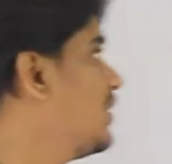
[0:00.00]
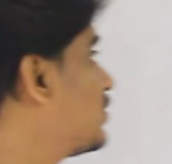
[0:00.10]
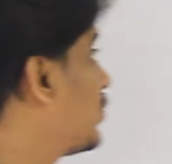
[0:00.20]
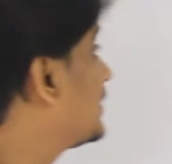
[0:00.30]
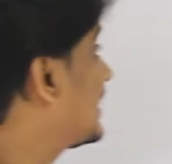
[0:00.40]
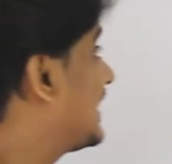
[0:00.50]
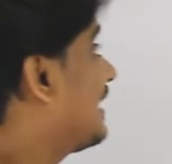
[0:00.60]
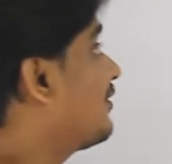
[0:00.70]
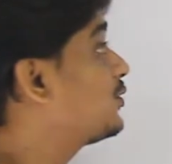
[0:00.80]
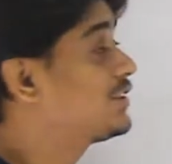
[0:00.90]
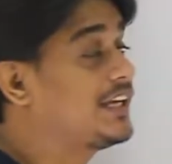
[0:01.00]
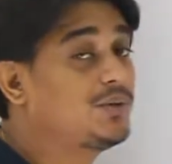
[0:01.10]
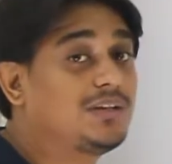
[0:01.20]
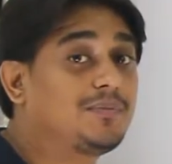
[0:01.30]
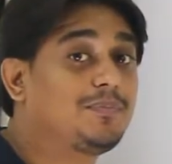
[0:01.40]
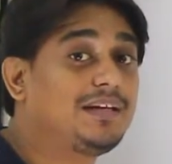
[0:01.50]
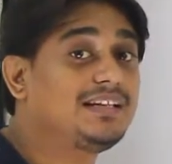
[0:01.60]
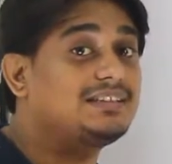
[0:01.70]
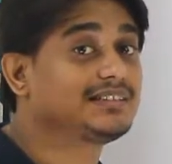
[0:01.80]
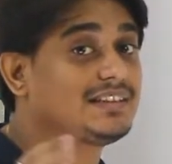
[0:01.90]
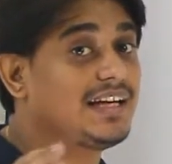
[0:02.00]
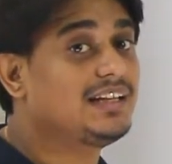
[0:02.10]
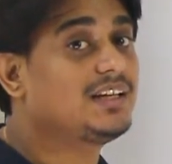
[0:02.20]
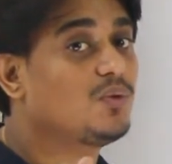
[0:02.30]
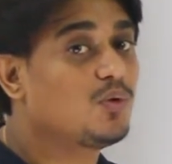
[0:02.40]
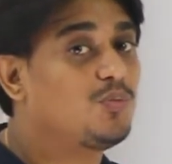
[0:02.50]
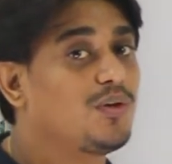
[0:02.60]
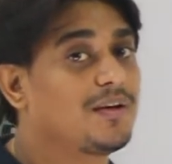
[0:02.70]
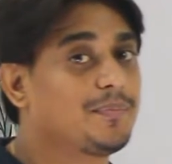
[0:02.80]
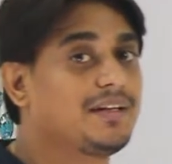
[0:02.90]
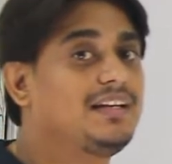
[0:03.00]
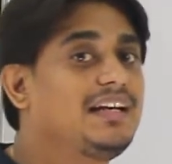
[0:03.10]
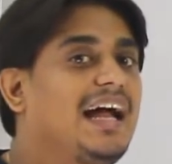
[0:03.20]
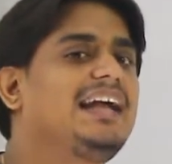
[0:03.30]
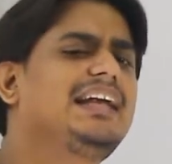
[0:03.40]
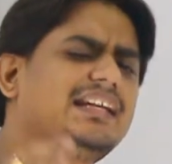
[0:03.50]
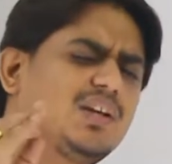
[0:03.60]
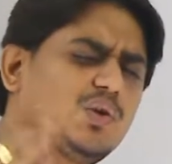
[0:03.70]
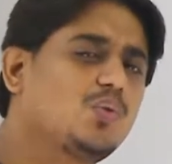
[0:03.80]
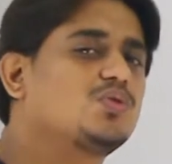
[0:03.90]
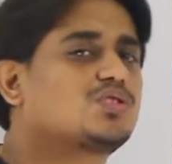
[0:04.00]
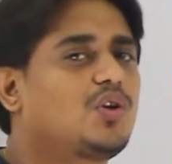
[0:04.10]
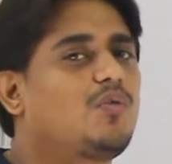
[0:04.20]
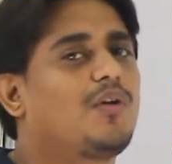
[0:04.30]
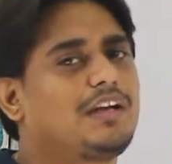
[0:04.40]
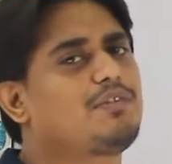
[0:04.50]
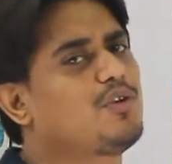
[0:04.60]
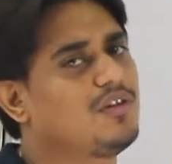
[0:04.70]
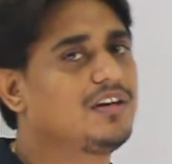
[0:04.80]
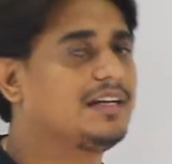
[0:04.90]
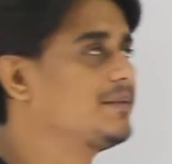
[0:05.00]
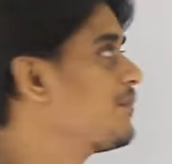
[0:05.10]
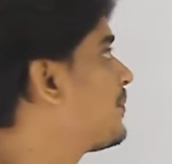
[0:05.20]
So, once again I want to say you that please take the notebook and pen and take the notes of whatever you are learning.